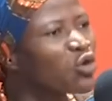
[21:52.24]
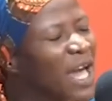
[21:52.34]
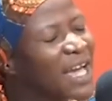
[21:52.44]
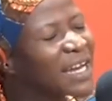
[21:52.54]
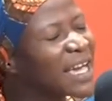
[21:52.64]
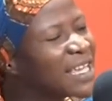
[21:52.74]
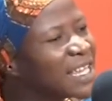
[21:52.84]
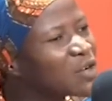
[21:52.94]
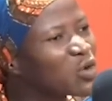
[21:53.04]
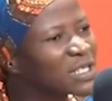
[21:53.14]
na ye na
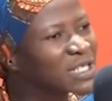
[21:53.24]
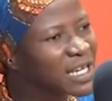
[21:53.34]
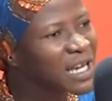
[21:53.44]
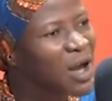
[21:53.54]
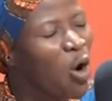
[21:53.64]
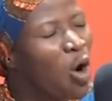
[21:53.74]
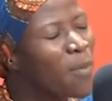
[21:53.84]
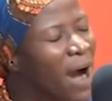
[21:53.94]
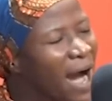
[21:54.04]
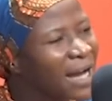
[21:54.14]
hinie no se,
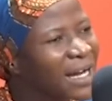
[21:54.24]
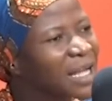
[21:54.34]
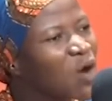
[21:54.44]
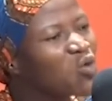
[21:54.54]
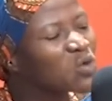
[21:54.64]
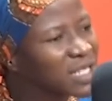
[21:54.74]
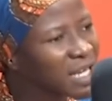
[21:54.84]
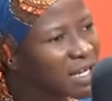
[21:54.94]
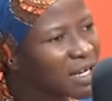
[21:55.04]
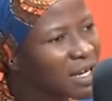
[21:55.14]
oba kata hun
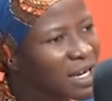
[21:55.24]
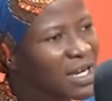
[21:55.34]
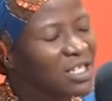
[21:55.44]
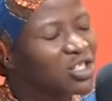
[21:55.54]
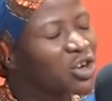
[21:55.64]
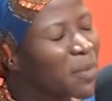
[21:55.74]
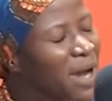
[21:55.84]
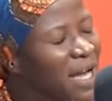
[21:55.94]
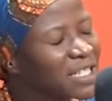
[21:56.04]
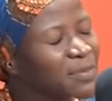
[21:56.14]
sie.
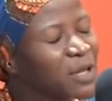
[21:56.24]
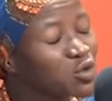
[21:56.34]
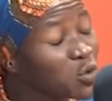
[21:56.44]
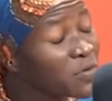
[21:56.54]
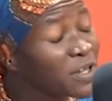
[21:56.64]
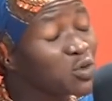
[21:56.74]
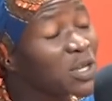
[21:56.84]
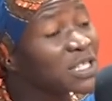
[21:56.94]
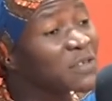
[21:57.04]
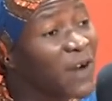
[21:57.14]
Jeremiah chapter 2 verse
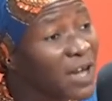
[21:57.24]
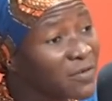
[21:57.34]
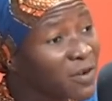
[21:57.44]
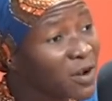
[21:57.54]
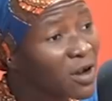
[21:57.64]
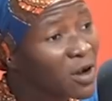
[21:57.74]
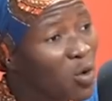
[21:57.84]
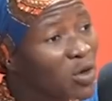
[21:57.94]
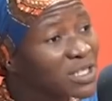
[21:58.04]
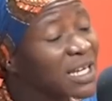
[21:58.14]
25
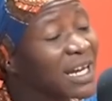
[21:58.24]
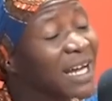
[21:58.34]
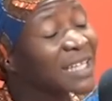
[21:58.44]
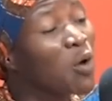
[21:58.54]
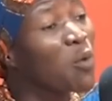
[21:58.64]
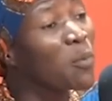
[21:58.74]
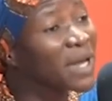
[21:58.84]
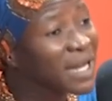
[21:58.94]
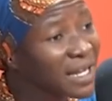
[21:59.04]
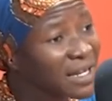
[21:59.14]
o say kata o
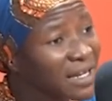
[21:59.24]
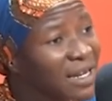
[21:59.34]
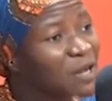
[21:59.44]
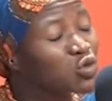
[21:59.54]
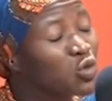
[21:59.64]
mini na nsu